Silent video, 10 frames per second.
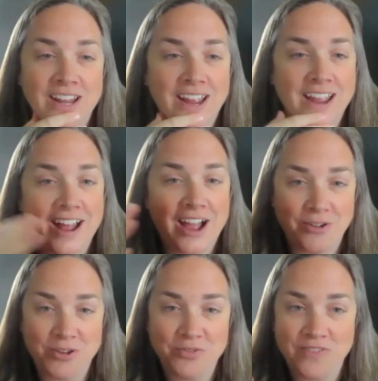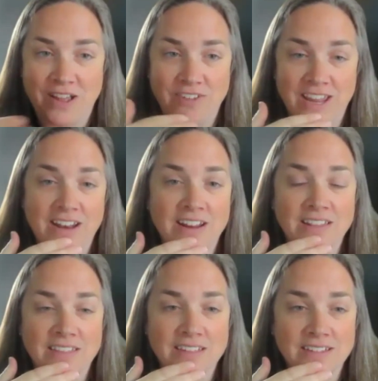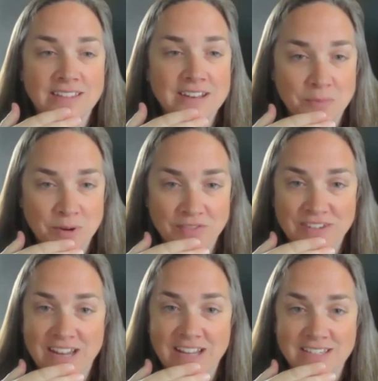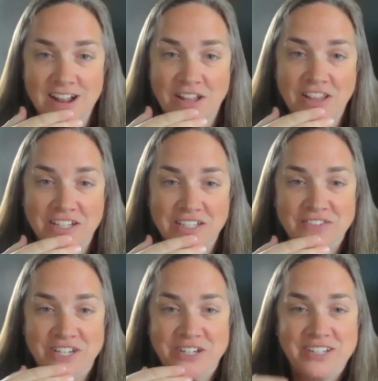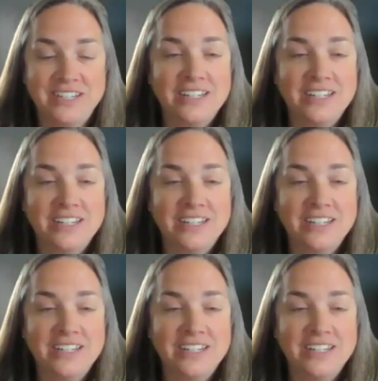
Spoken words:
kind of how you've navigated the number of days and how that looks for you.